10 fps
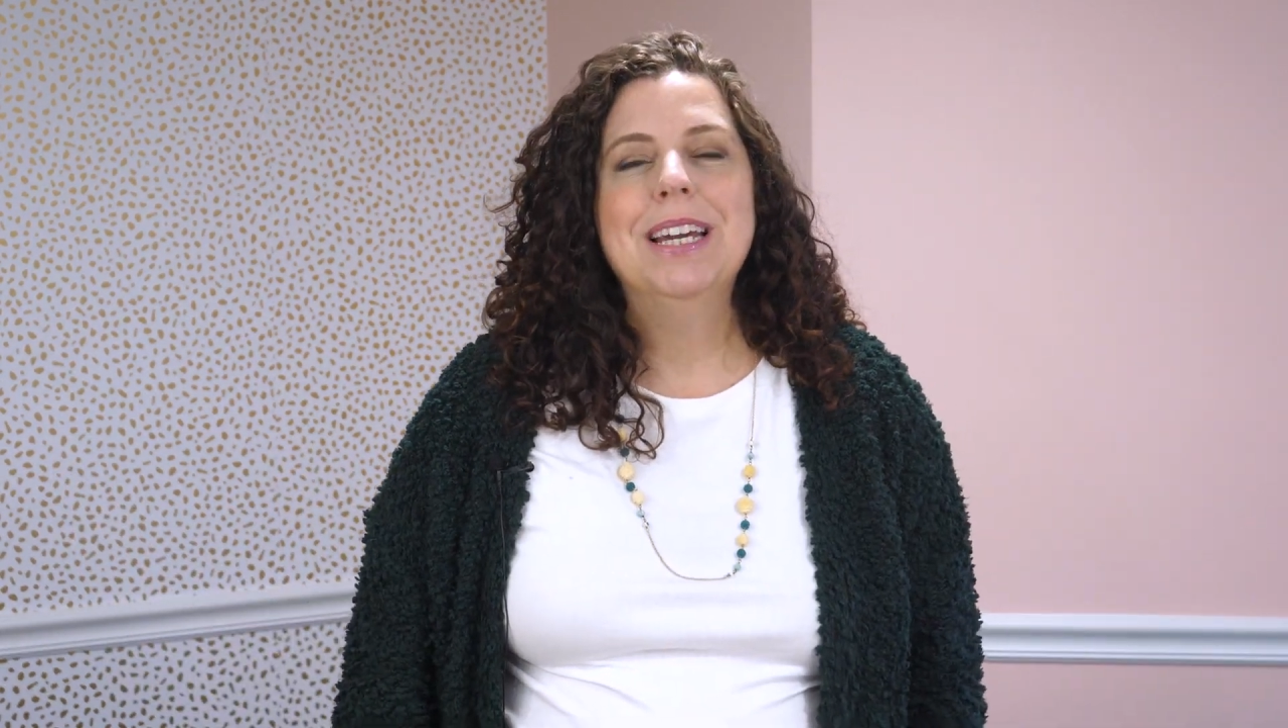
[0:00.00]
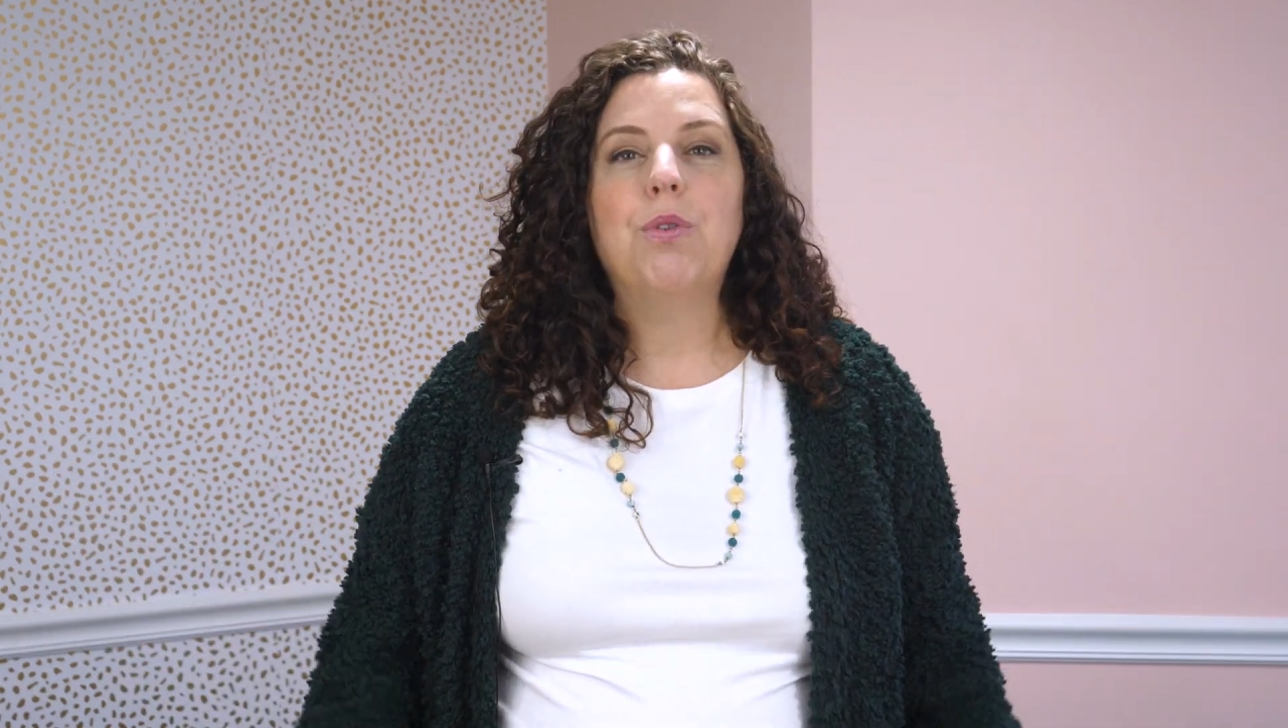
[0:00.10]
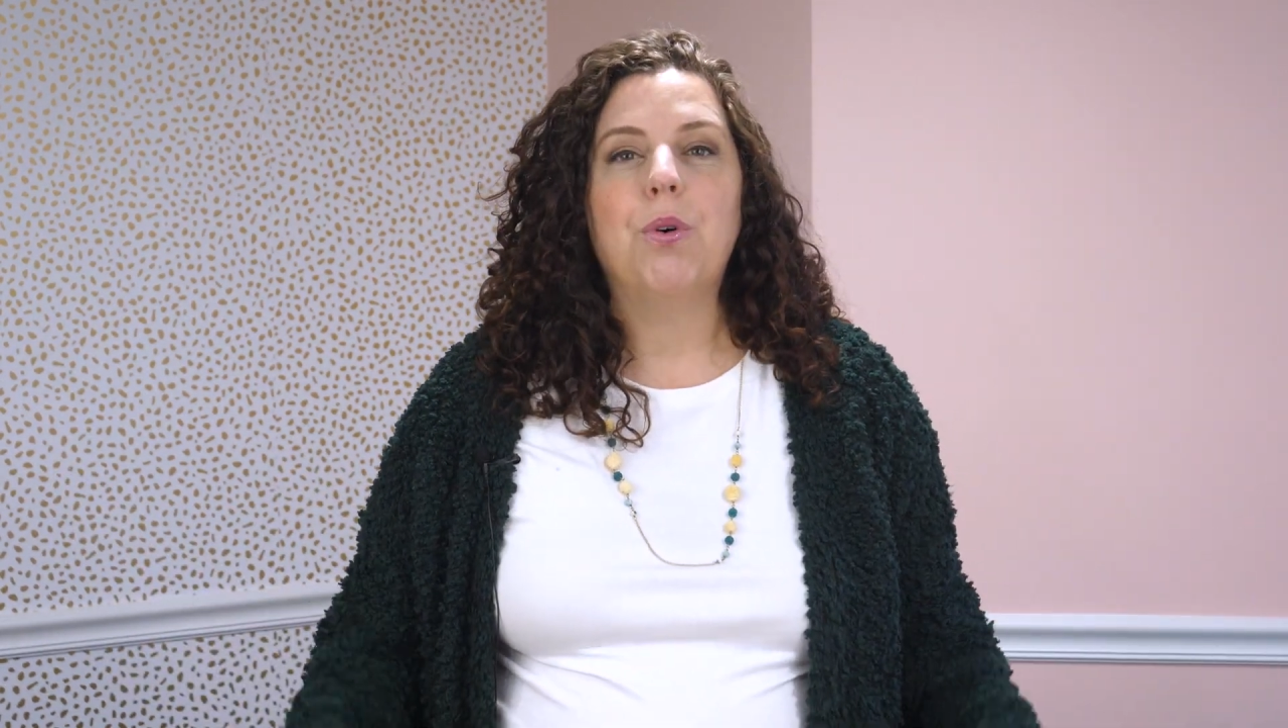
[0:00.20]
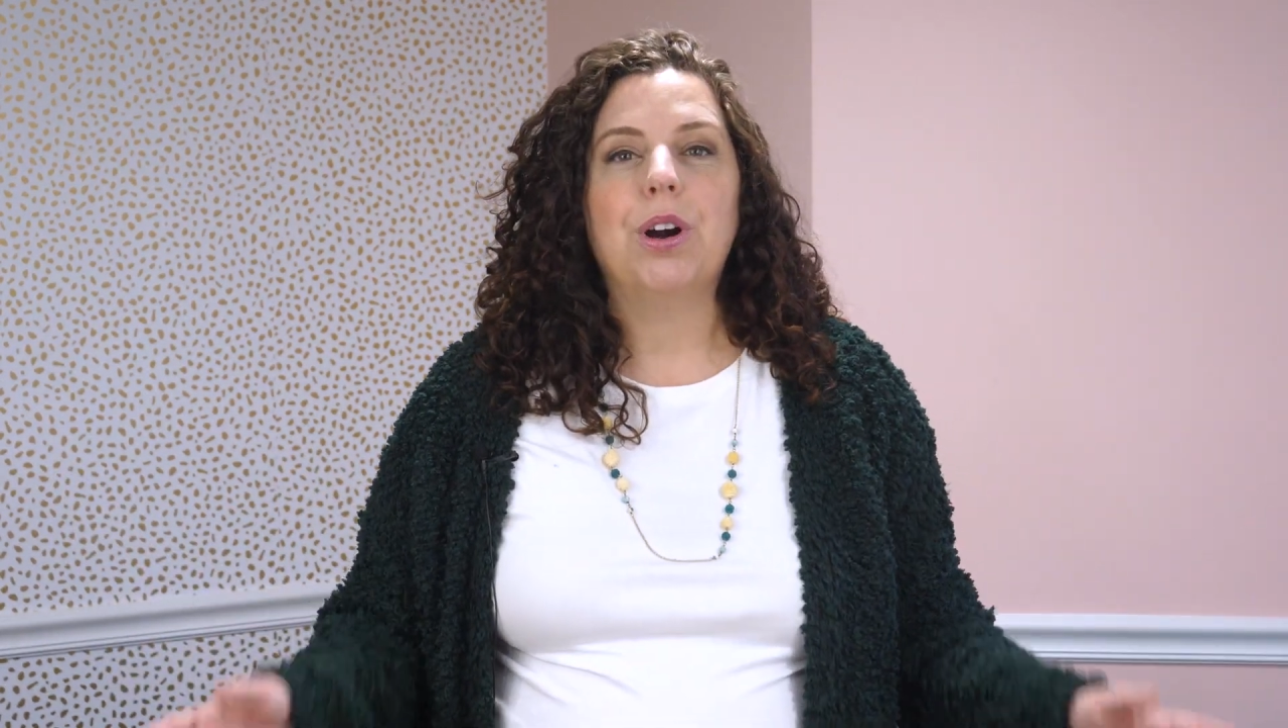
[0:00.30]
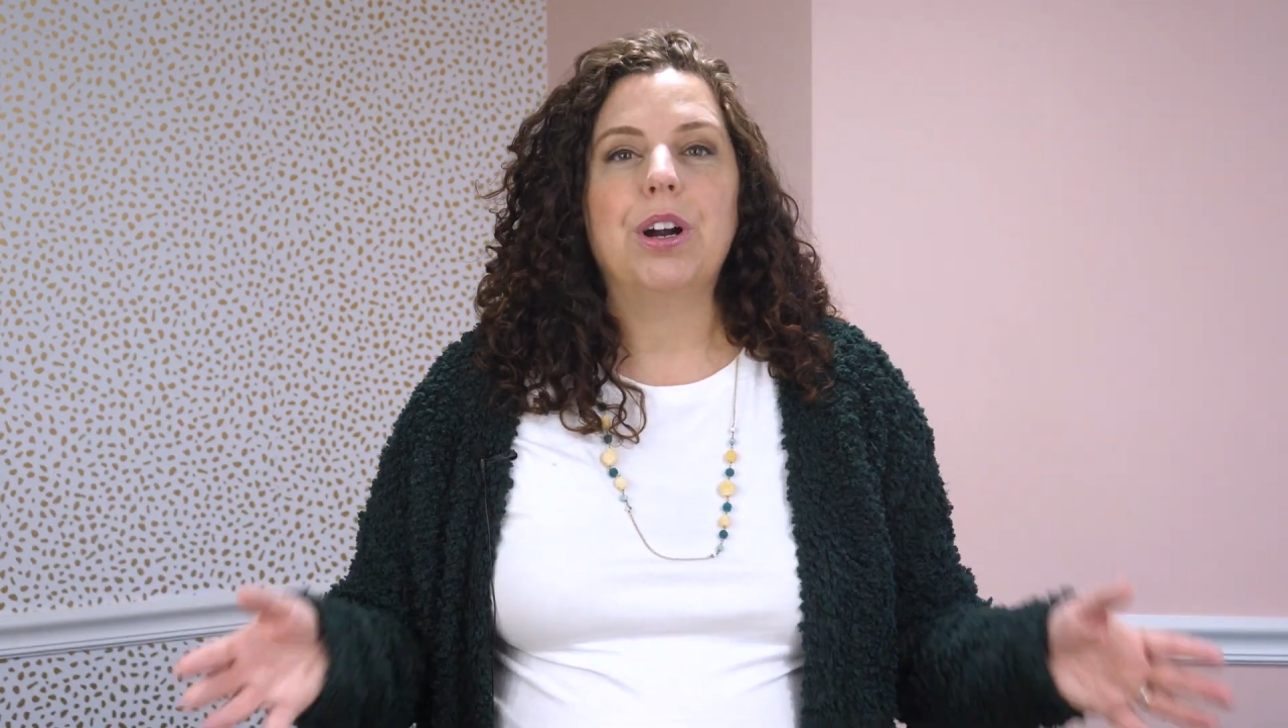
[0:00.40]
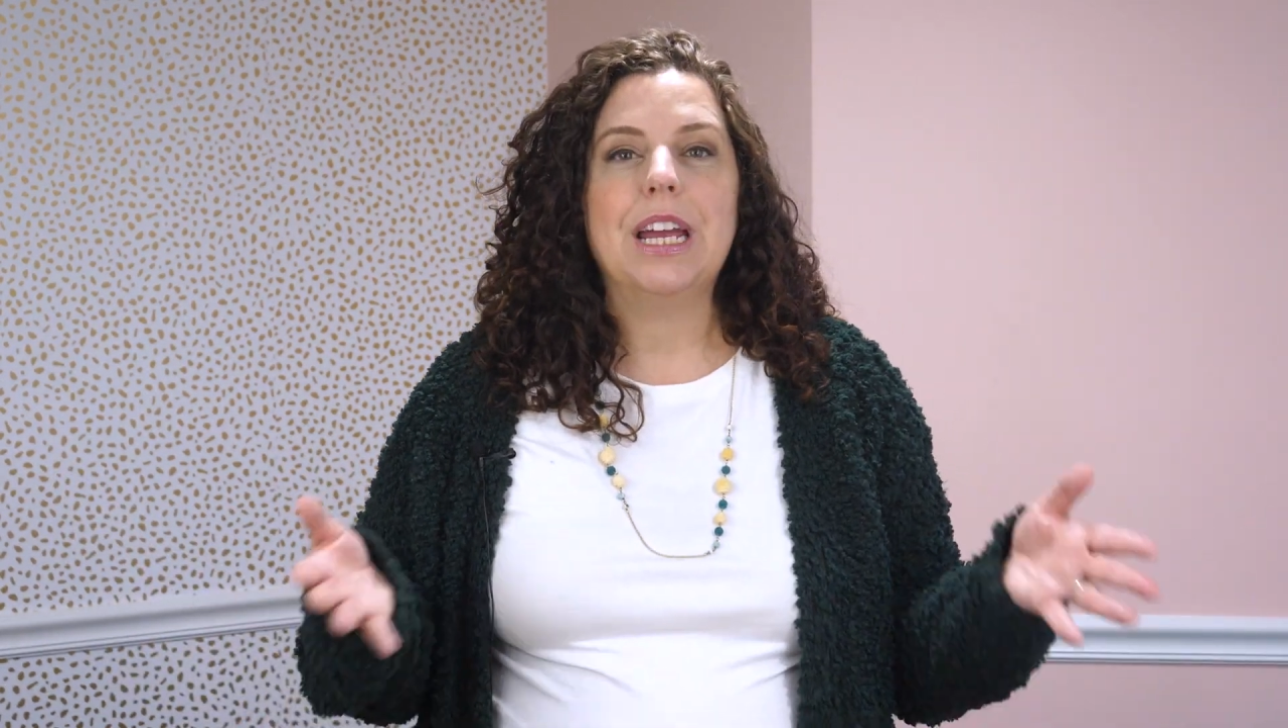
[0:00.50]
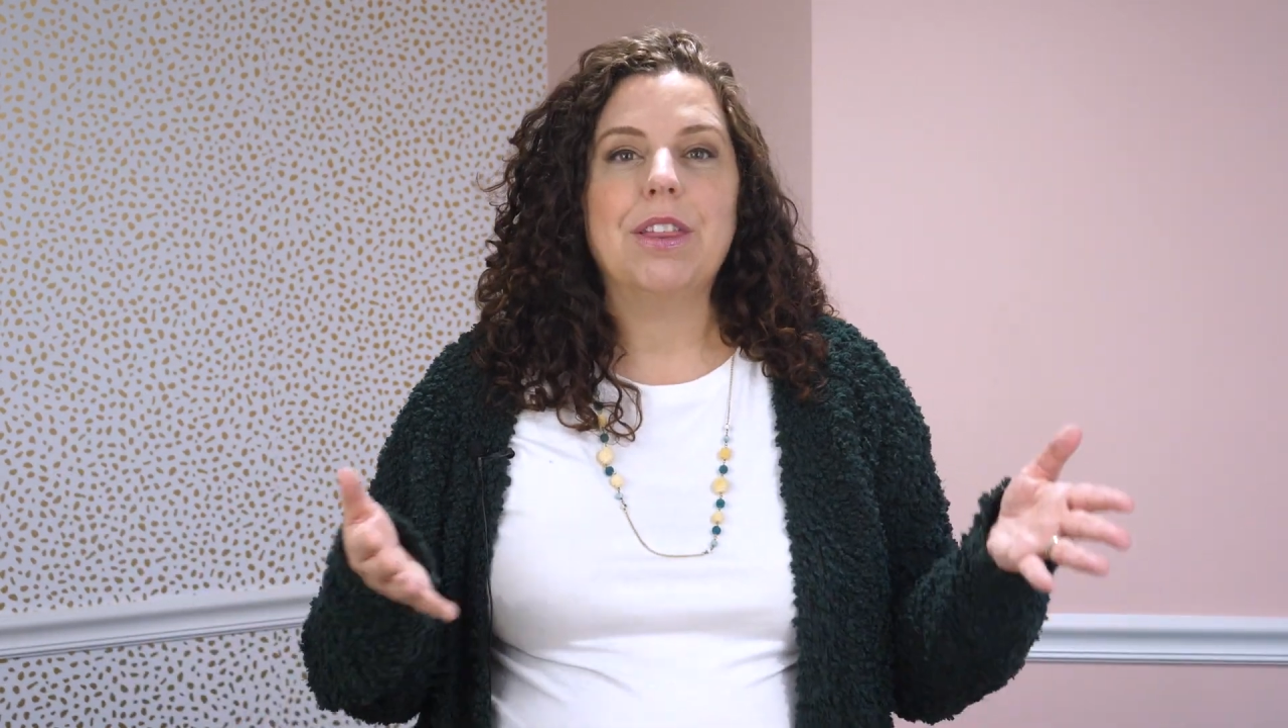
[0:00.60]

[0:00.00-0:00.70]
for